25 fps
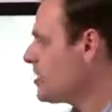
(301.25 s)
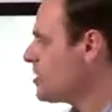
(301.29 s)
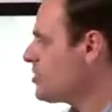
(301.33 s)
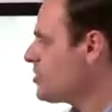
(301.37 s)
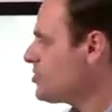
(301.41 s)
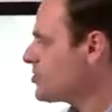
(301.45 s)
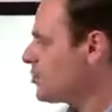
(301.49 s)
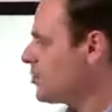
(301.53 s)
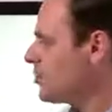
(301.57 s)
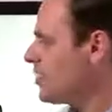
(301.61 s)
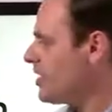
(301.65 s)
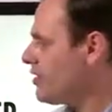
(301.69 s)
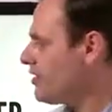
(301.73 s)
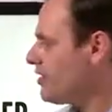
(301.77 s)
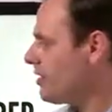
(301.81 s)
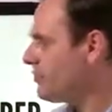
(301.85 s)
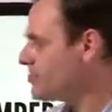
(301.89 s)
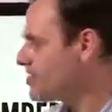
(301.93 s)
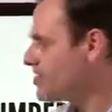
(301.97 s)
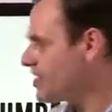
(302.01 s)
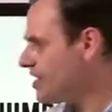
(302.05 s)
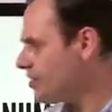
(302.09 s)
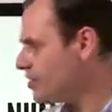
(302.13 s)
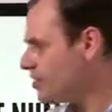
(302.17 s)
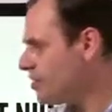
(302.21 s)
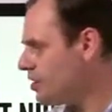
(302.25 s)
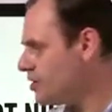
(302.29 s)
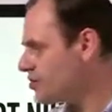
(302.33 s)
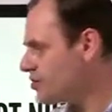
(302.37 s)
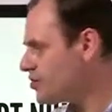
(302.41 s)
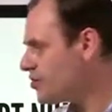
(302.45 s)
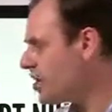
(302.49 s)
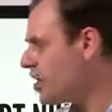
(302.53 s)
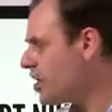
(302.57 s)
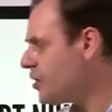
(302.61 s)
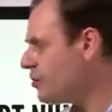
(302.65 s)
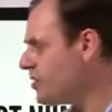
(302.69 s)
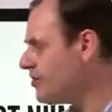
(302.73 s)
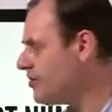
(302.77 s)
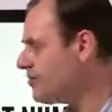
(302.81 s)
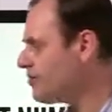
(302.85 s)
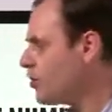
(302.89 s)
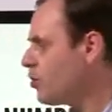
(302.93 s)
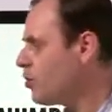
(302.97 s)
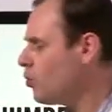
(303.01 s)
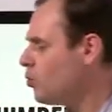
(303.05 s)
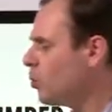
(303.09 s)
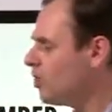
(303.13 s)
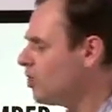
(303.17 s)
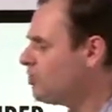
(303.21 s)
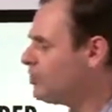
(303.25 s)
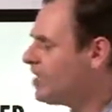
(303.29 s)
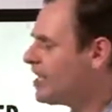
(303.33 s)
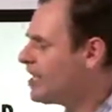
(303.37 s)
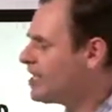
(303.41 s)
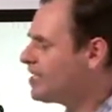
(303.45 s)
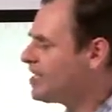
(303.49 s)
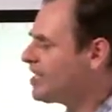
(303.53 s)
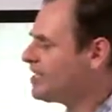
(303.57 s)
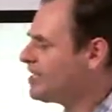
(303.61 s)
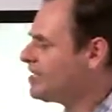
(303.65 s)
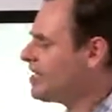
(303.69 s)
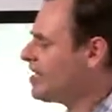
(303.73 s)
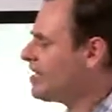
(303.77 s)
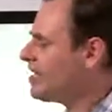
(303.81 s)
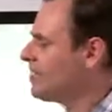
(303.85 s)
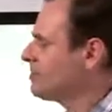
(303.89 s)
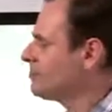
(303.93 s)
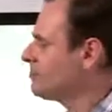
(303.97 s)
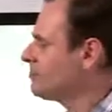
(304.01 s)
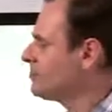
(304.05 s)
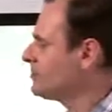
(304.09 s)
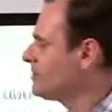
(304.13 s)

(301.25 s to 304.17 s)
So here I've said start with 1999.